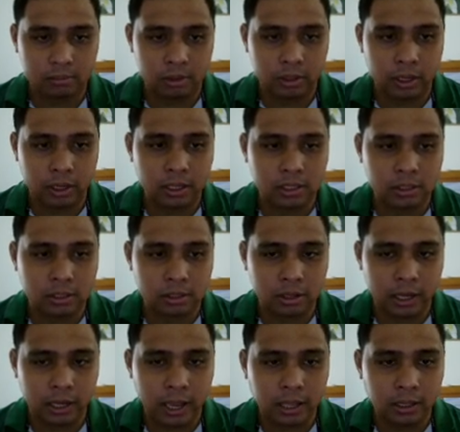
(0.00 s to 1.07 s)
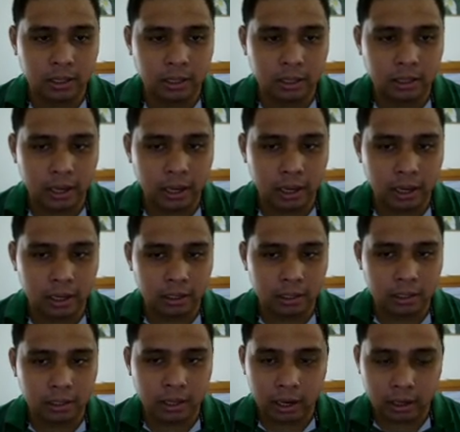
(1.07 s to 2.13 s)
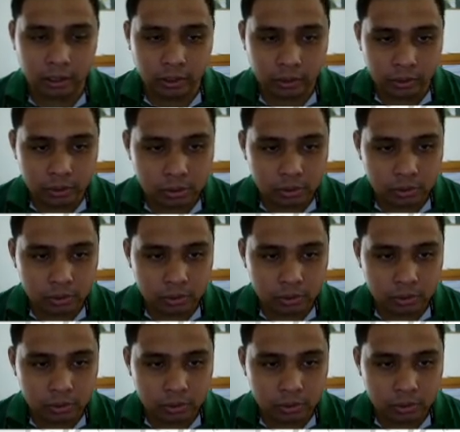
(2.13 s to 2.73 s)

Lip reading: Okay, so again, they are used